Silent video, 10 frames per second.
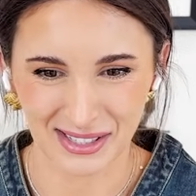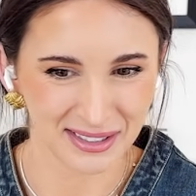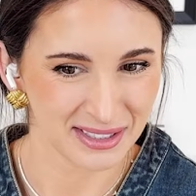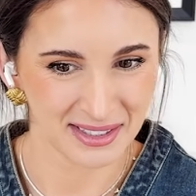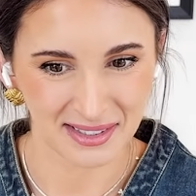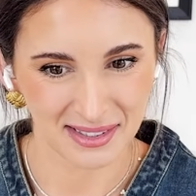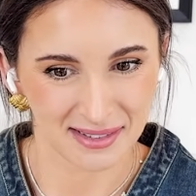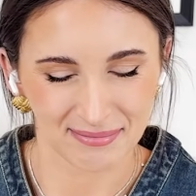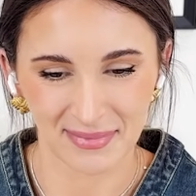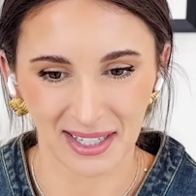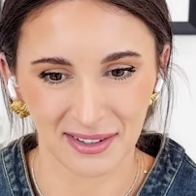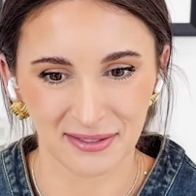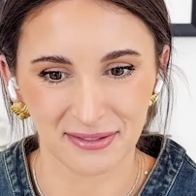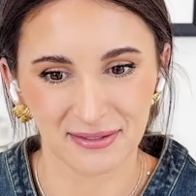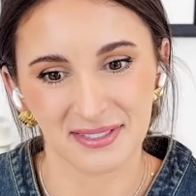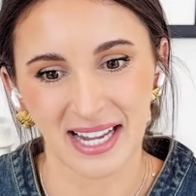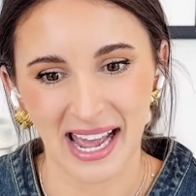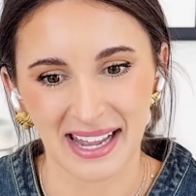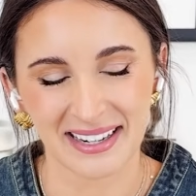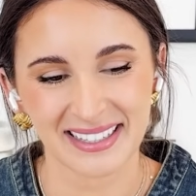she looks kind of
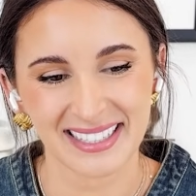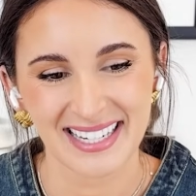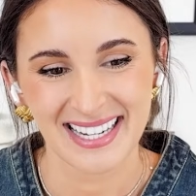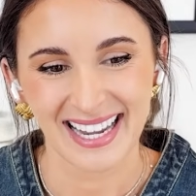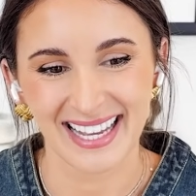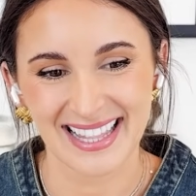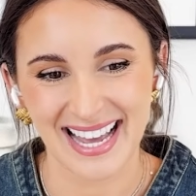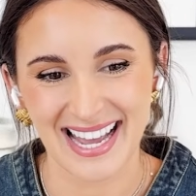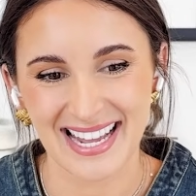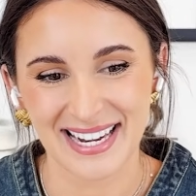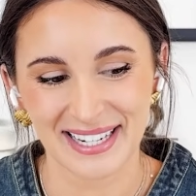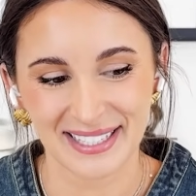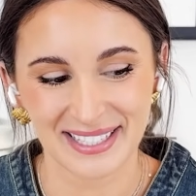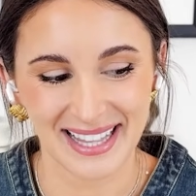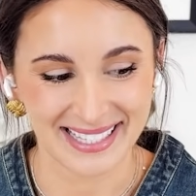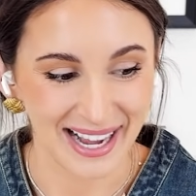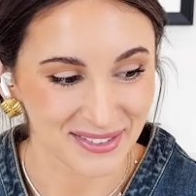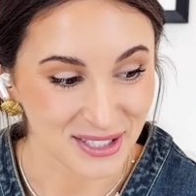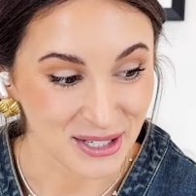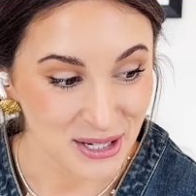dead. And then this
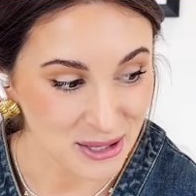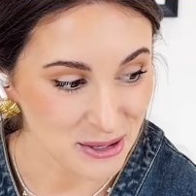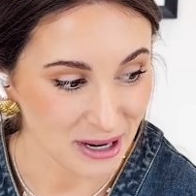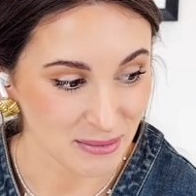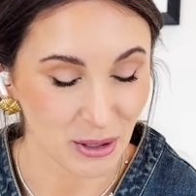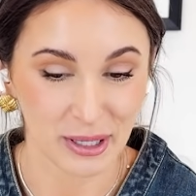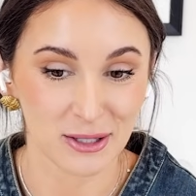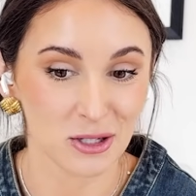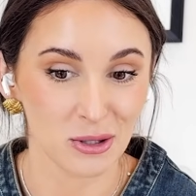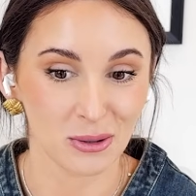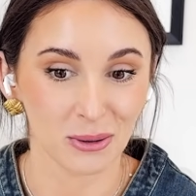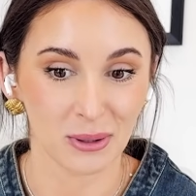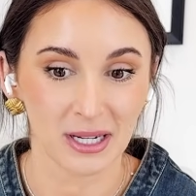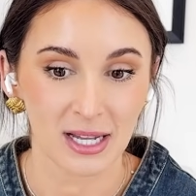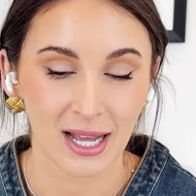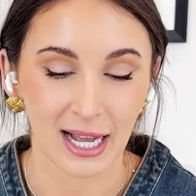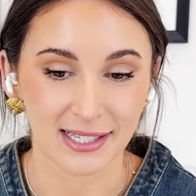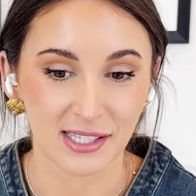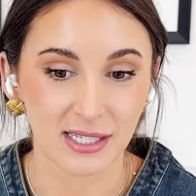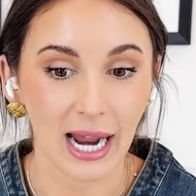afternoon, I'm going to
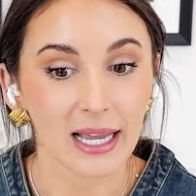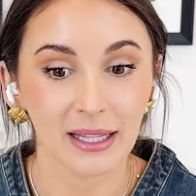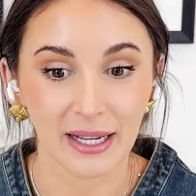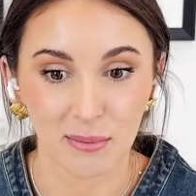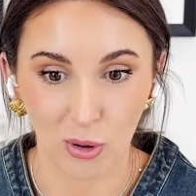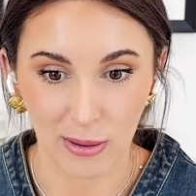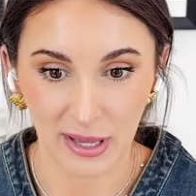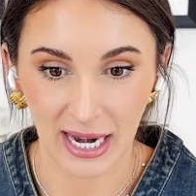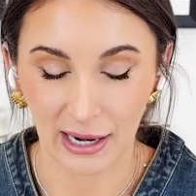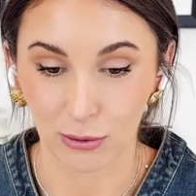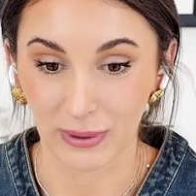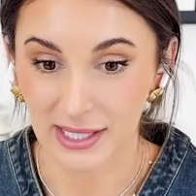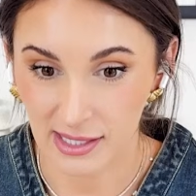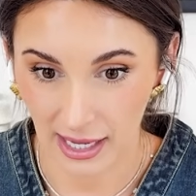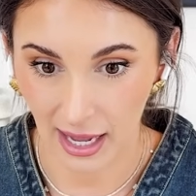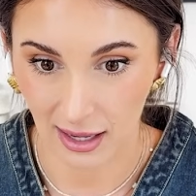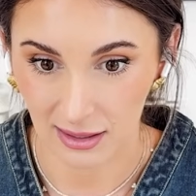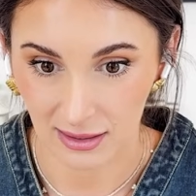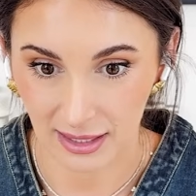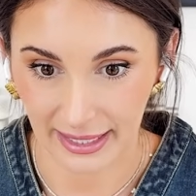a styling appointment at Aritzia
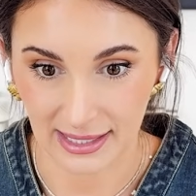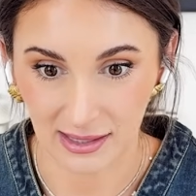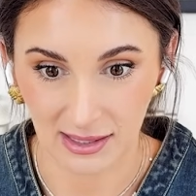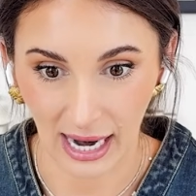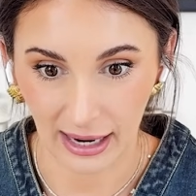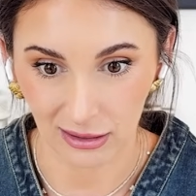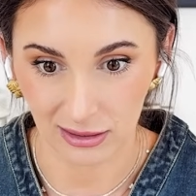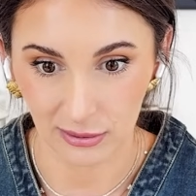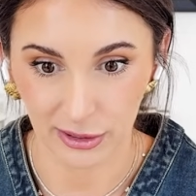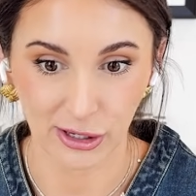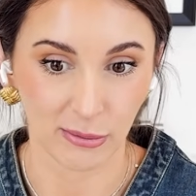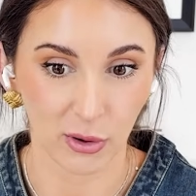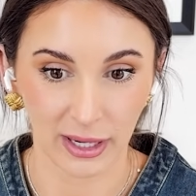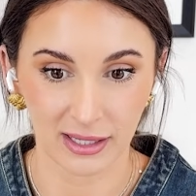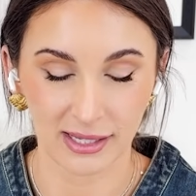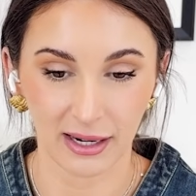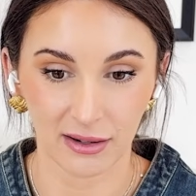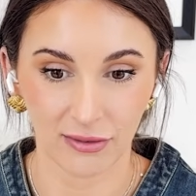to get styled, which I'm quite excited